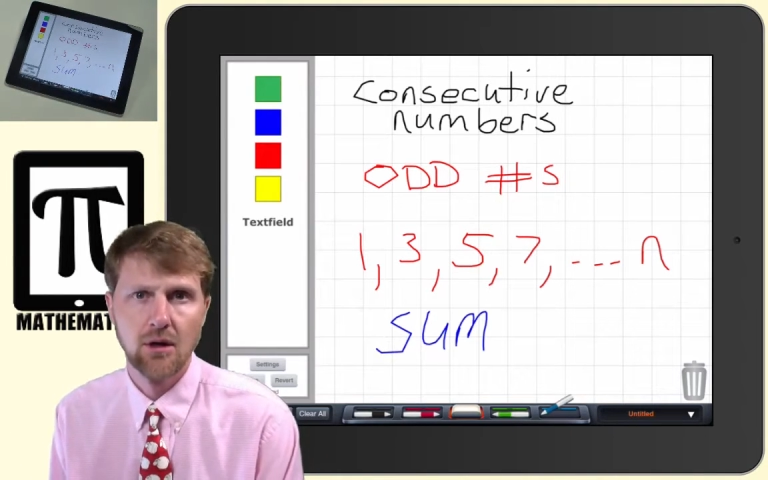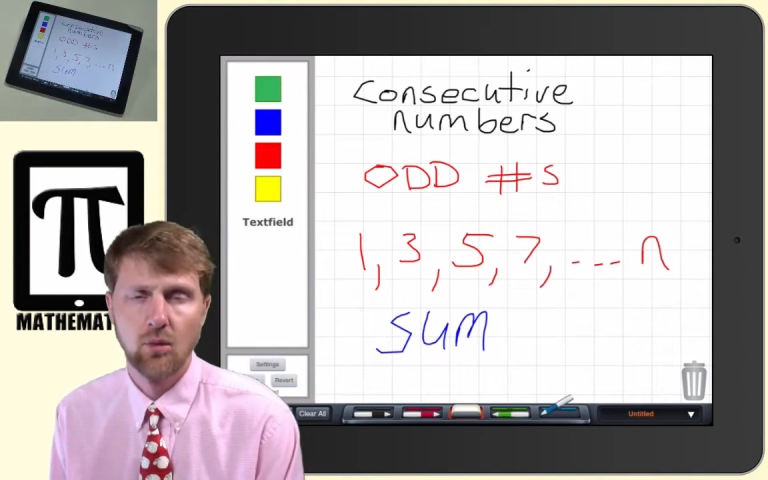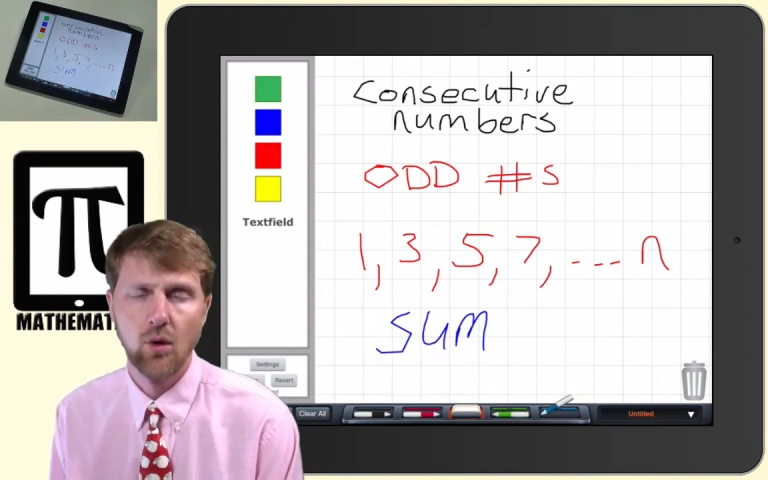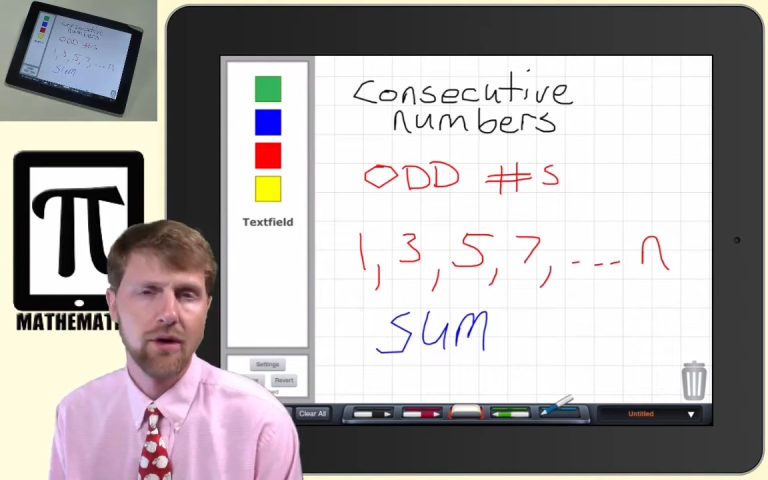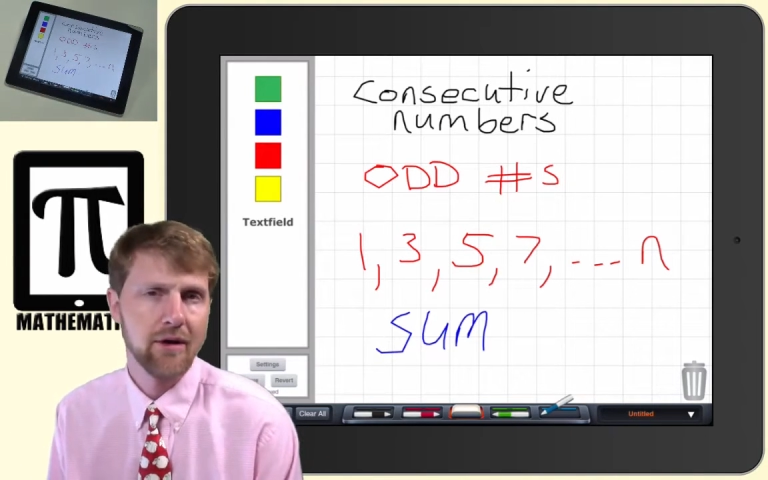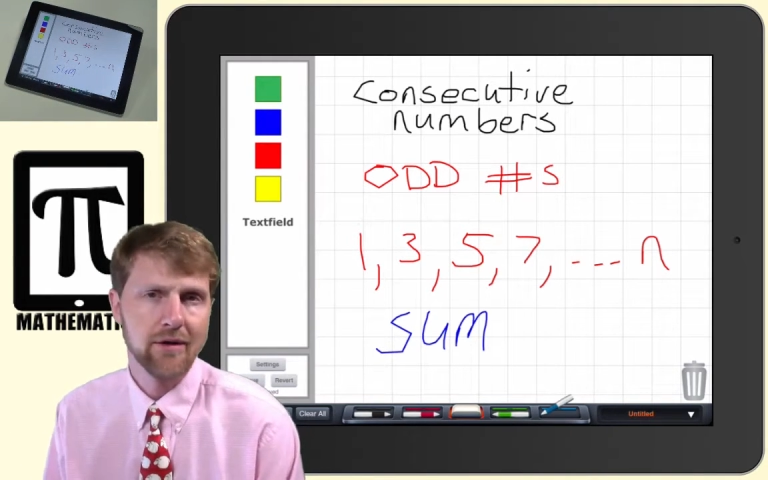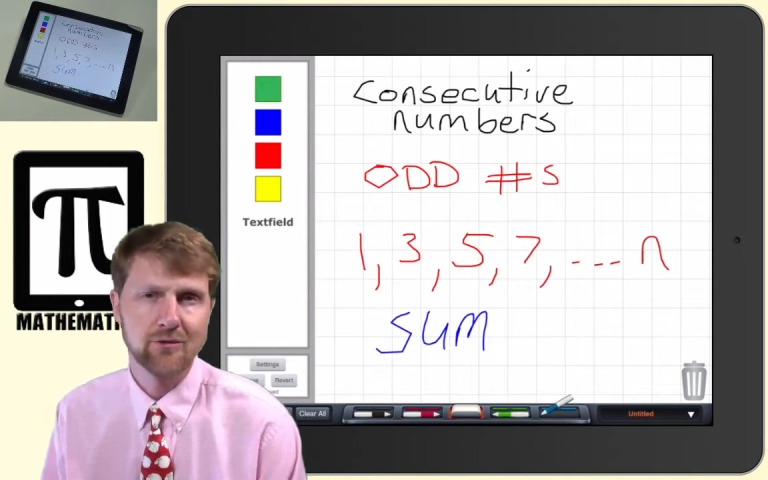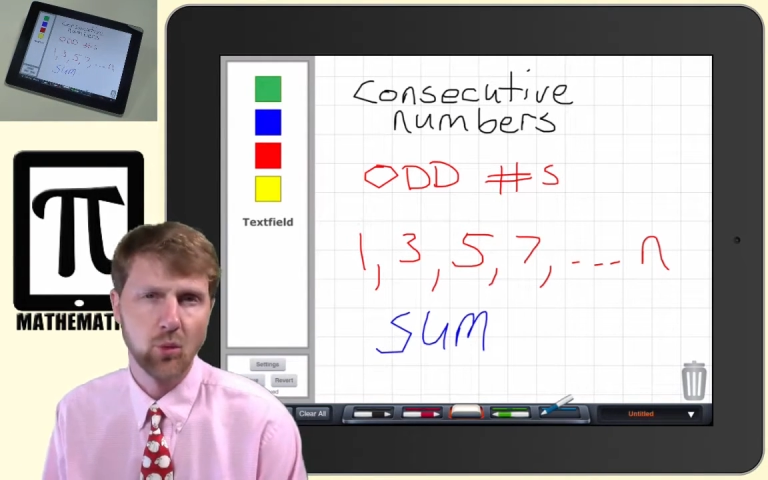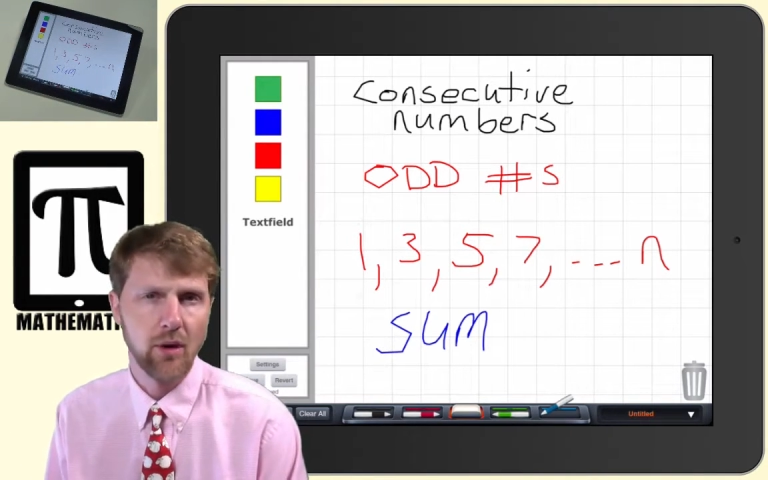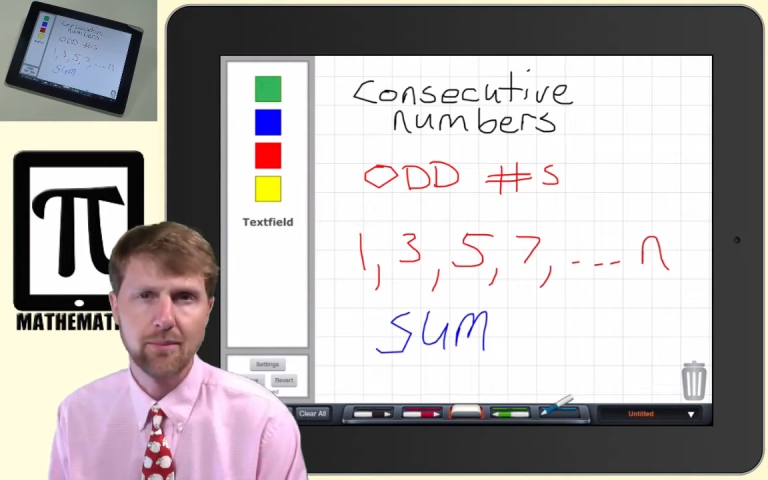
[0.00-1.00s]
what is
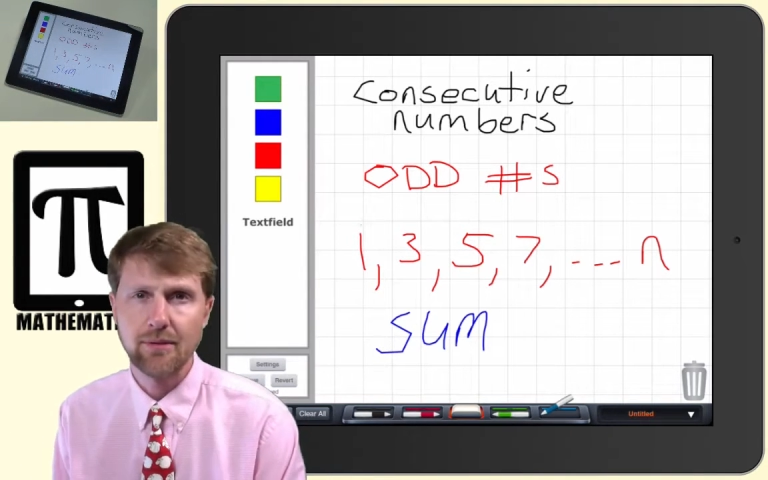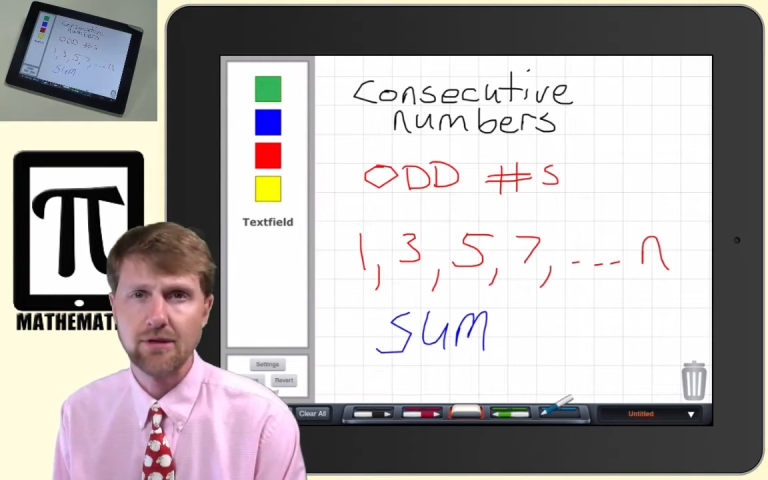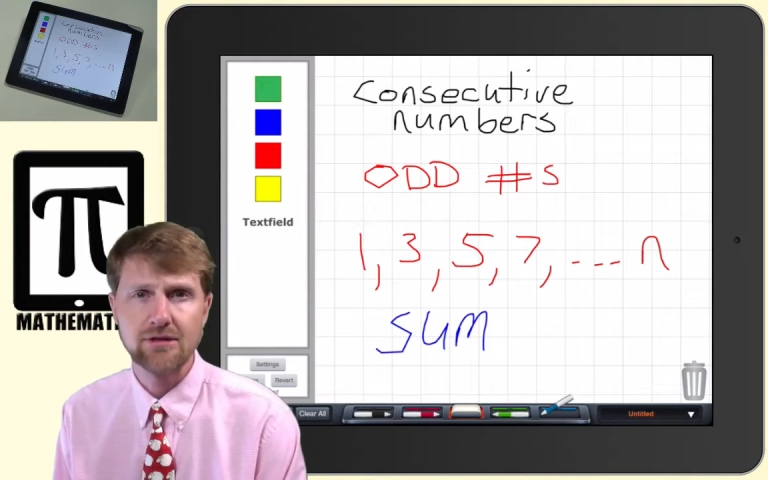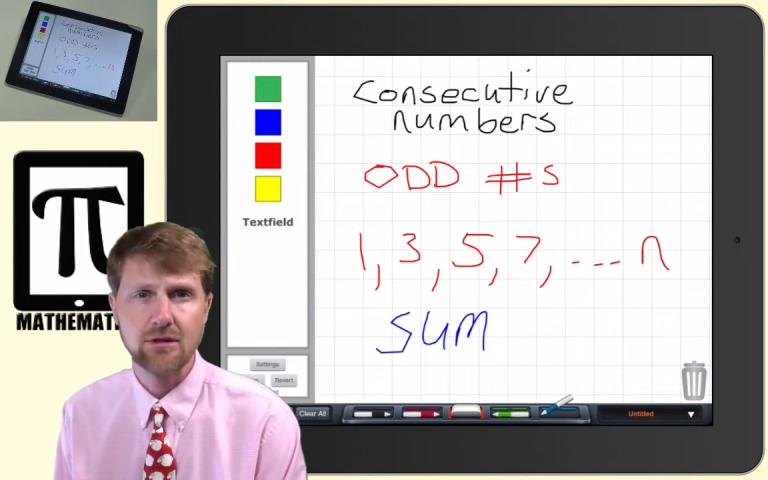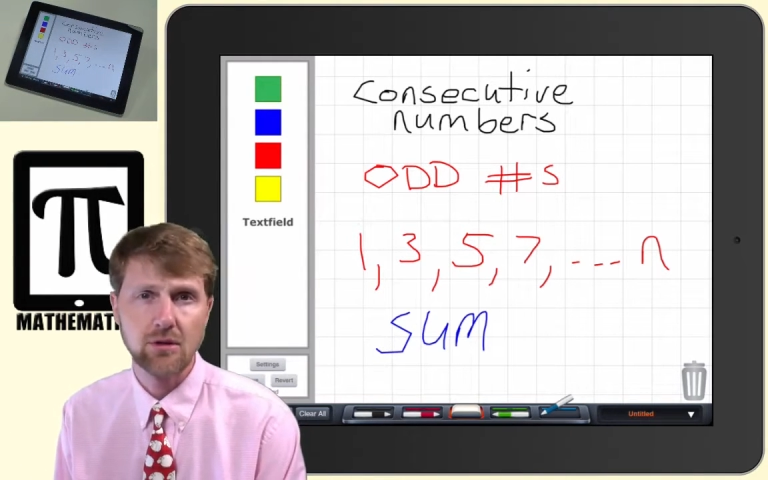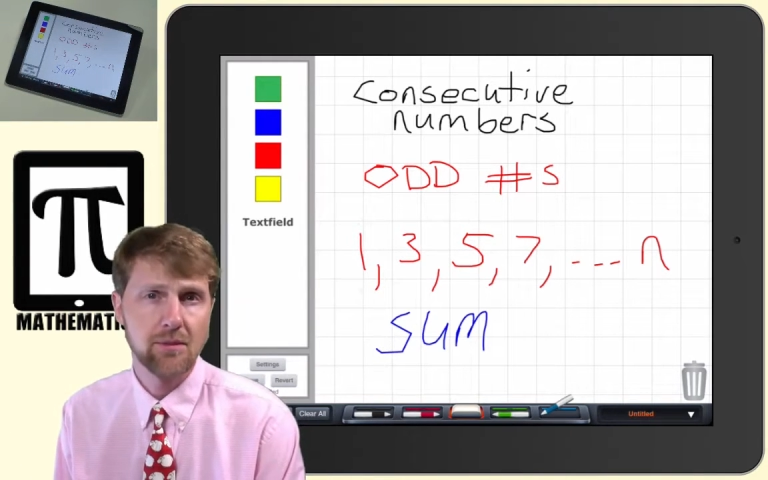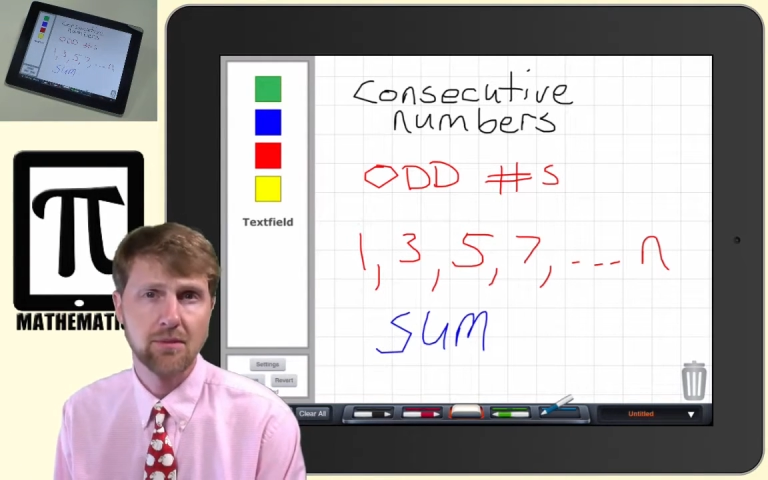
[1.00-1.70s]
1 + 3